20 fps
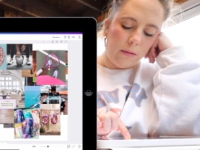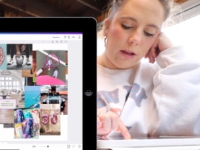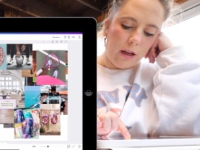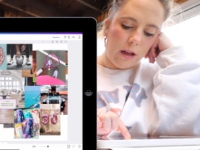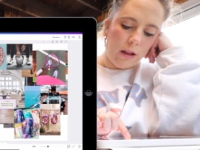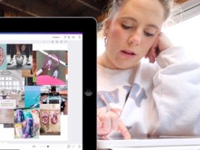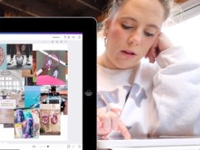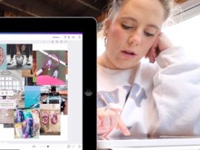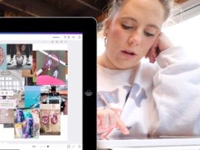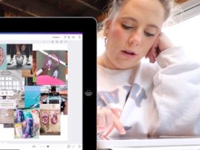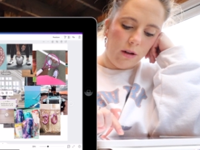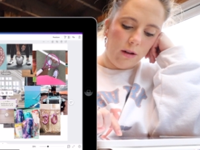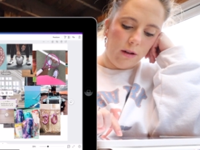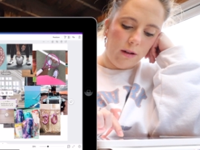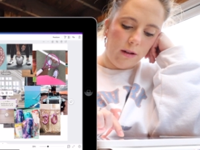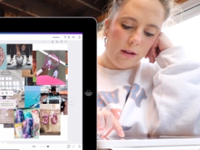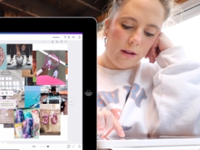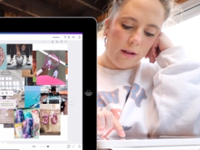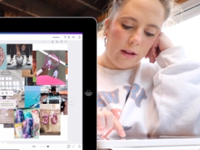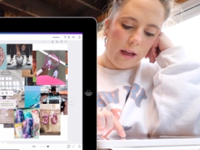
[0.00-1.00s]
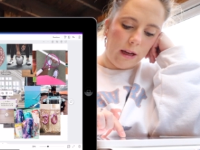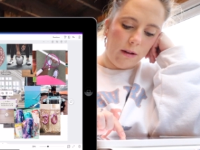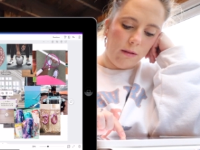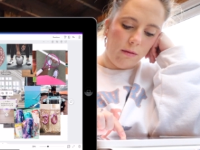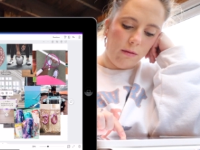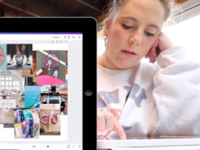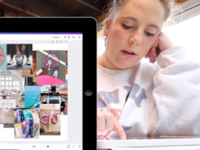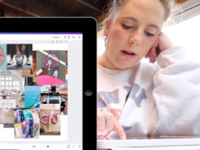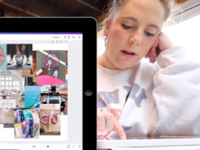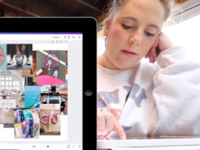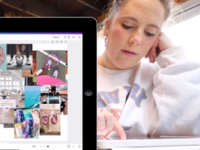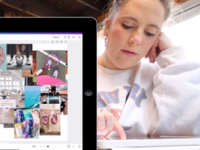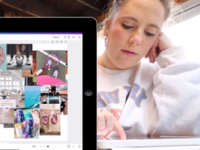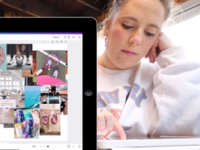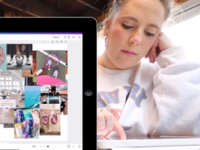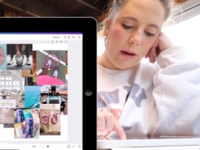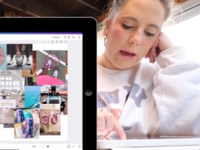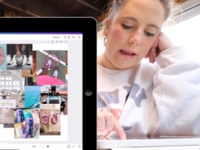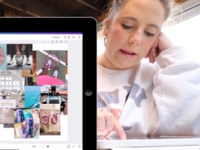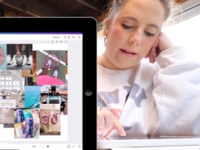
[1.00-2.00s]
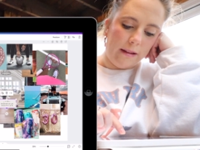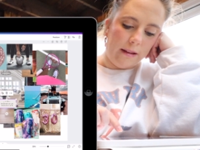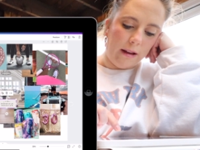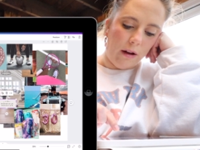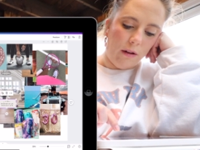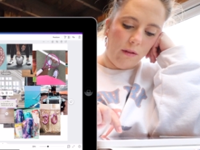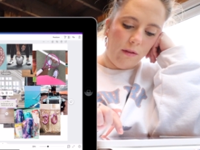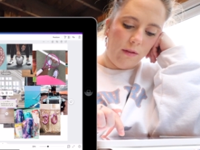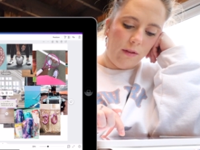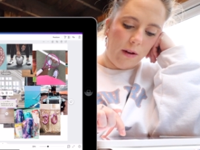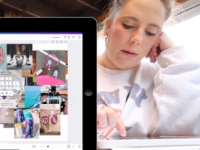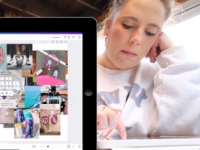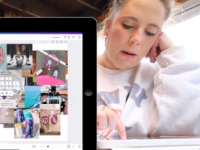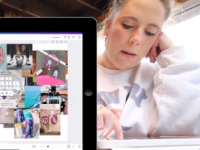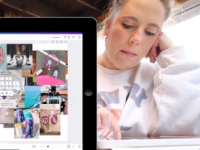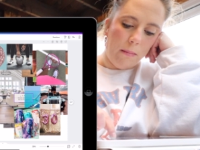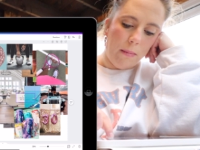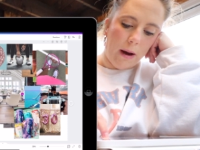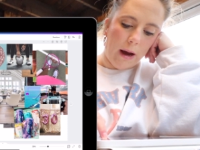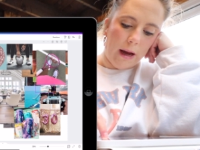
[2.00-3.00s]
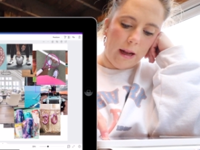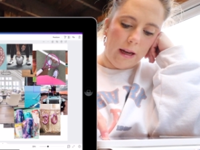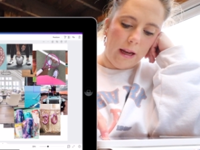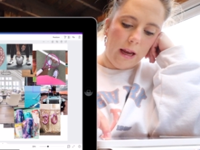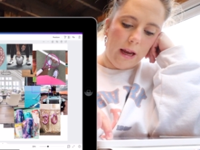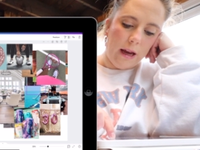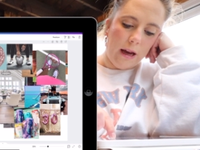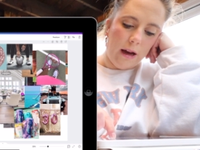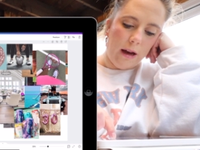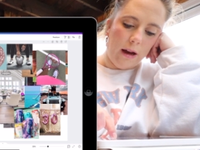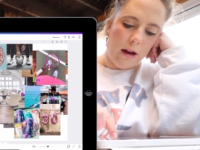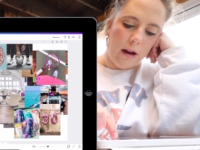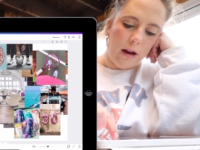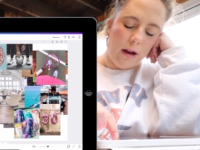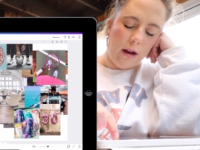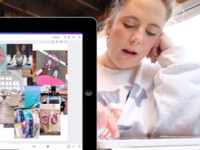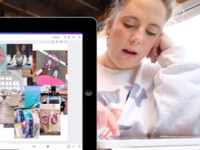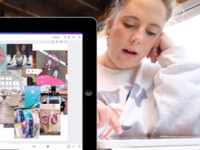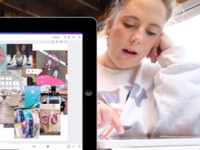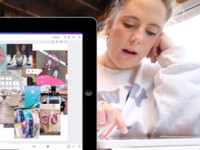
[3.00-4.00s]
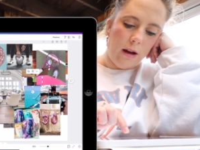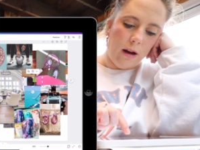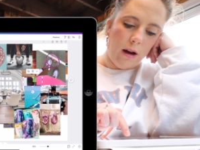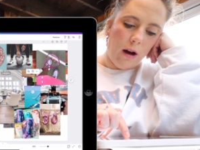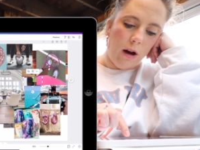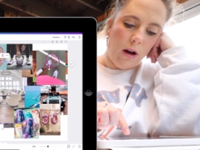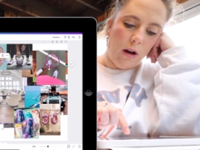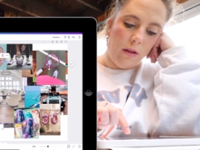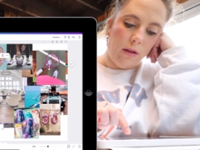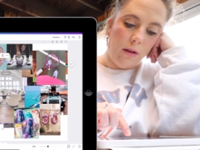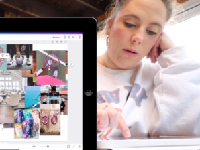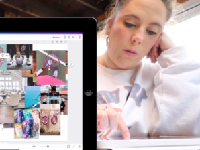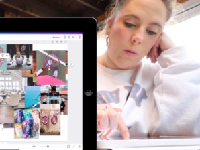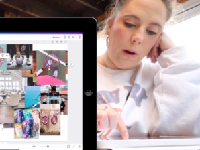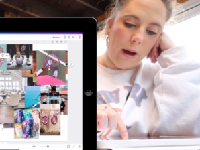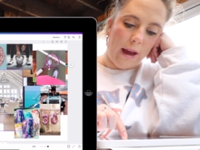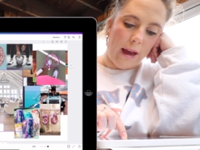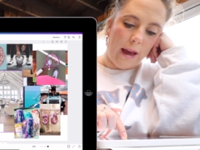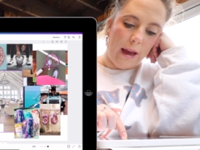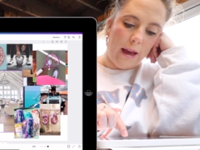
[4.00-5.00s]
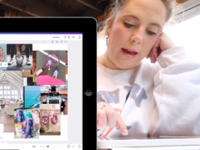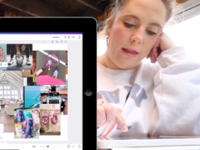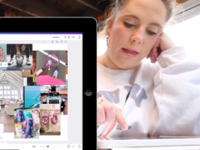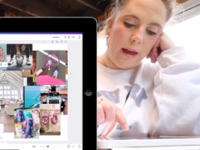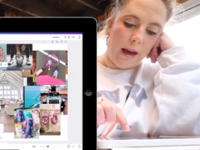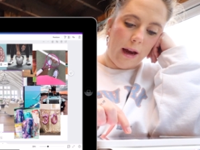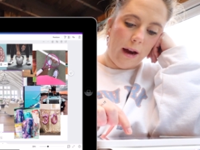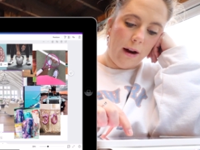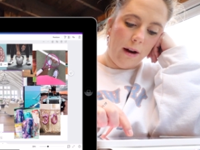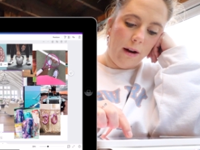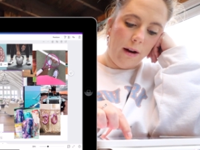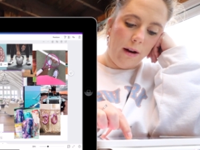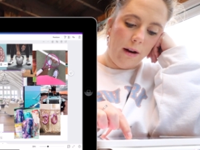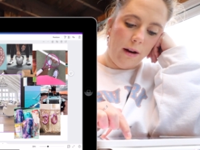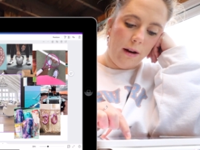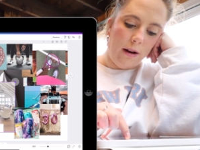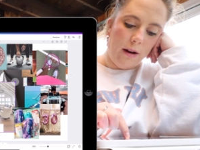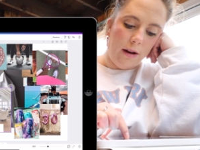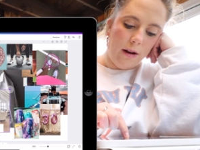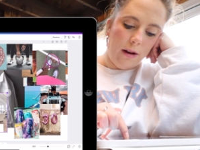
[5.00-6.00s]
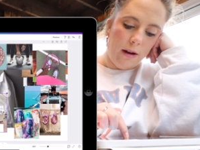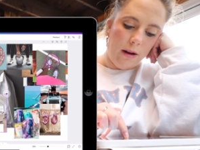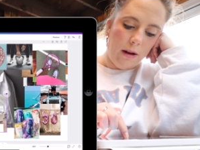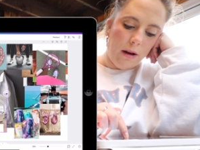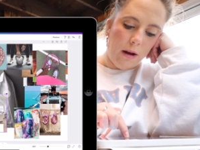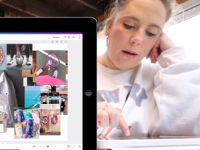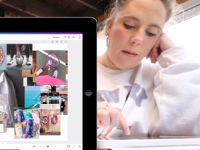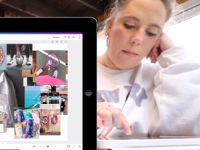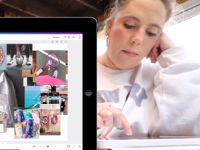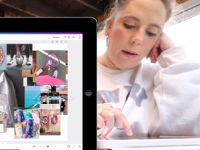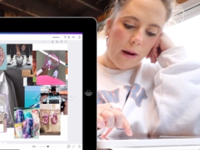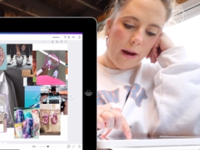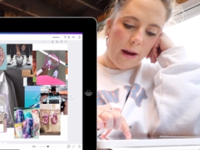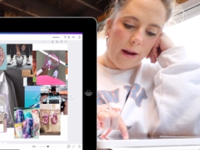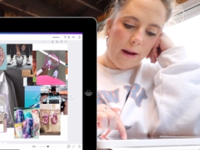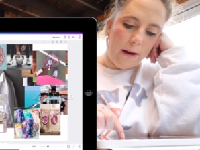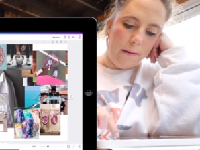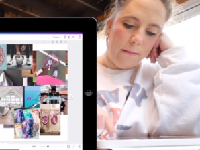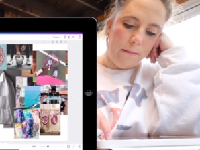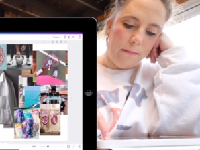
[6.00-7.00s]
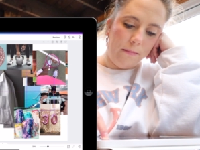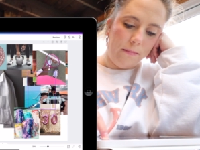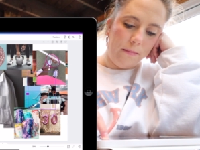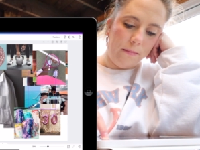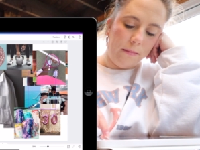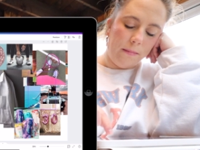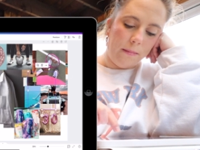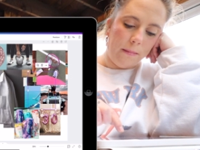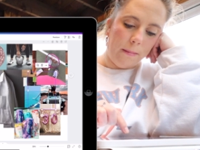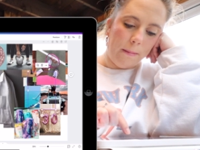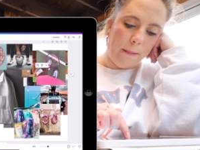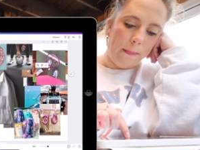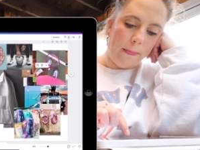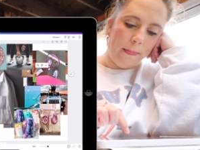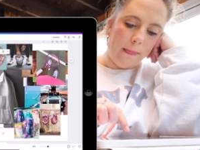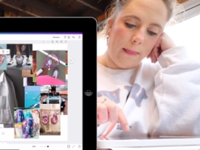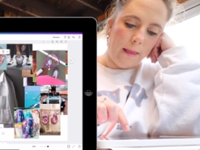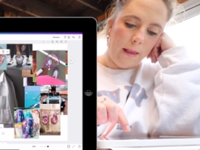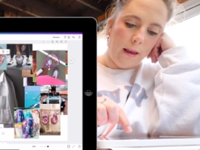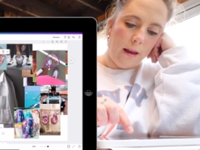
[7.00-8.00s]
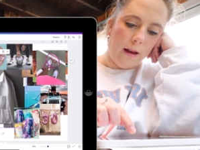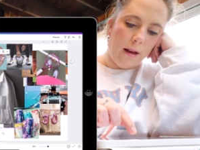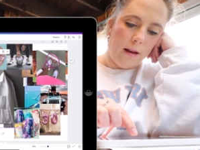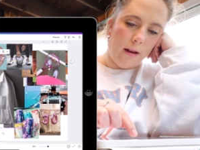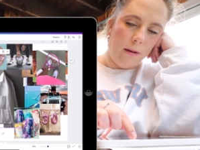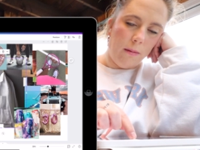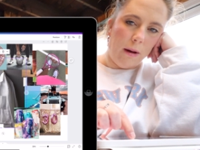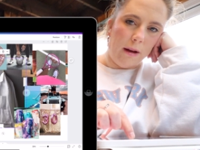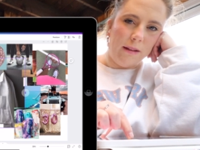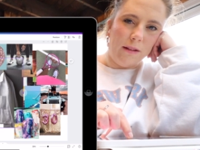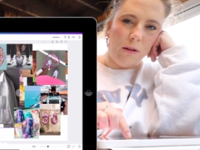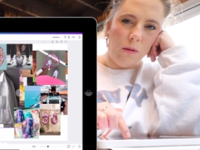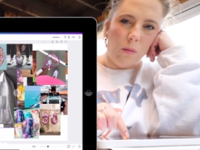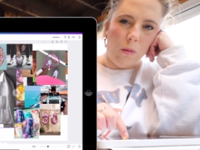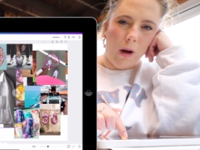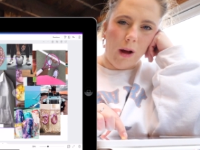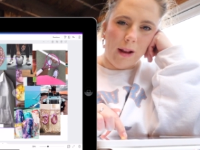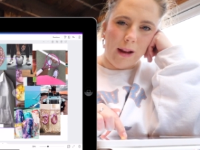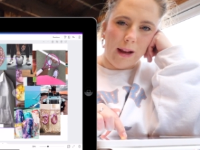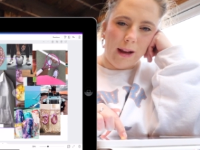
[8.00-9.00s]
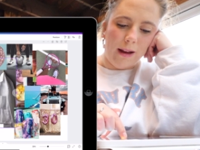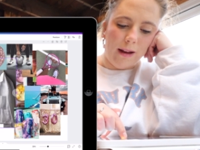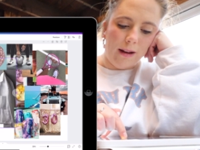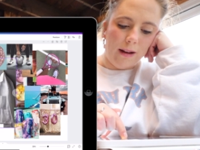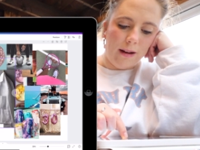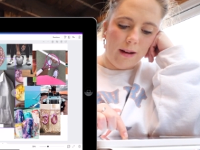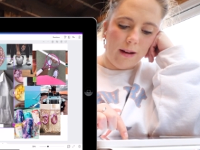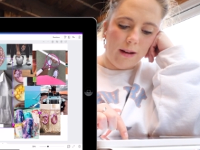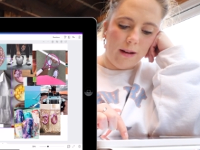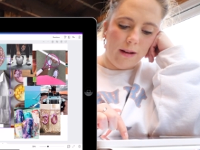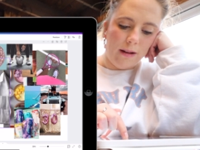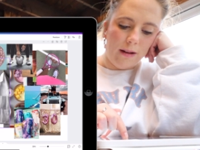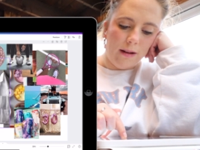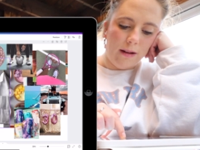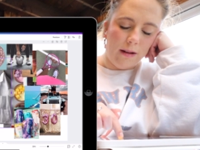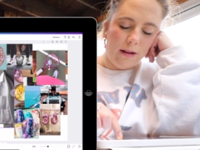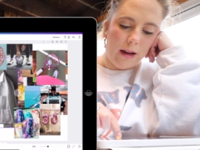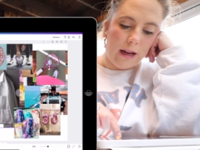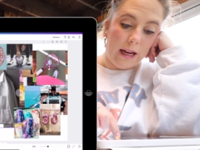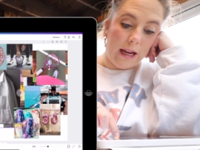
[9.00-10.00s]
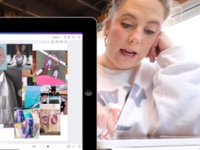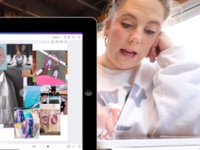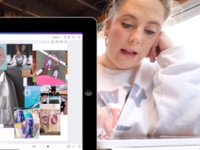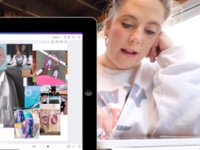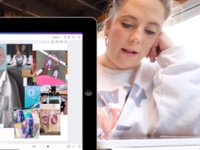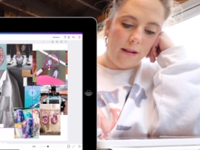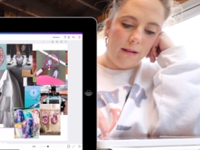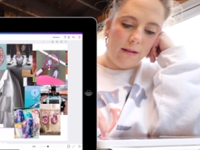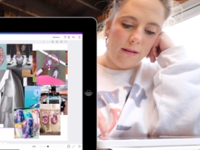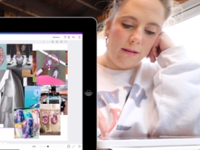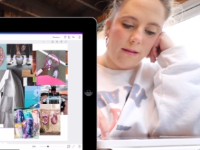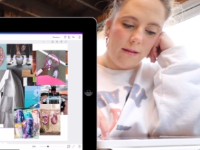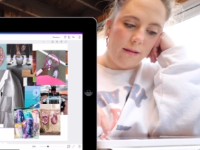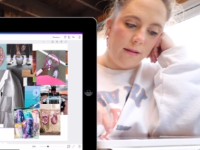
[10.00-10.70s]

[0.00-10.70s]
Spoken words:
can learn to like love myself and my body on the way there, but I still want it. And again,